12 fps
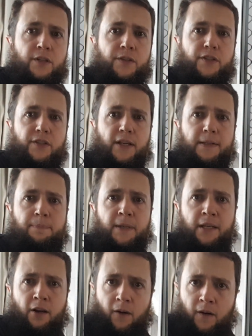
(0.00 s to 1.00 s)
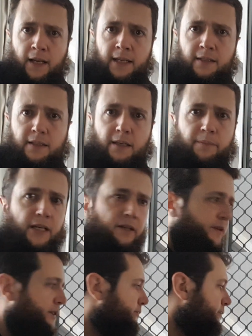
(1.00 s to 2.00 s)
So that's big I, the amount
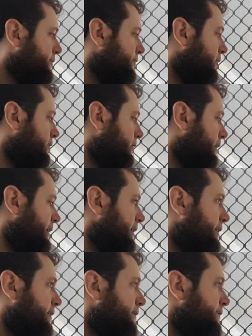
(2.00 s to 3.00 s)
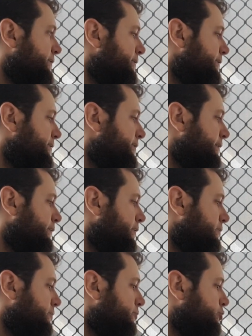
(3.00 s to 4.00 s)
of interest. I is
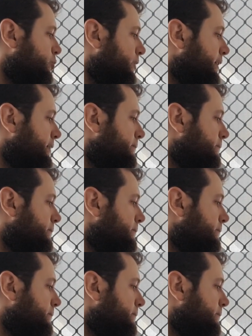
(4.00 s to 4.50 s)
720.